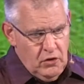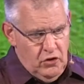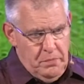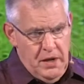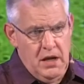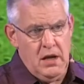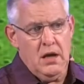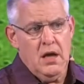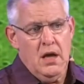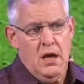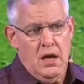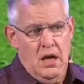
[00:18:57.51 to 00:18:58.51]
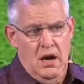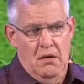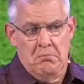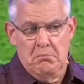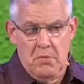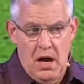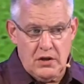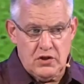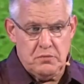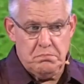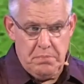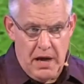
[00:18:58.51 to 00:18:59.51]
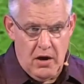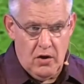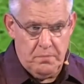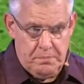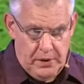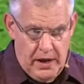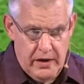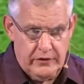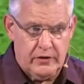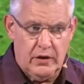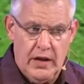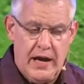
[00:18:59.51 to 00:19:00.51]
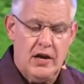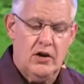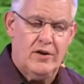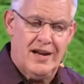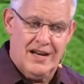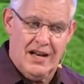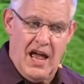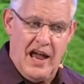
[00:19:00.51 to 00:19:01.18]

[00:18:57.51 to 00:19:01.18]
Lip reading: to be in a much better place later in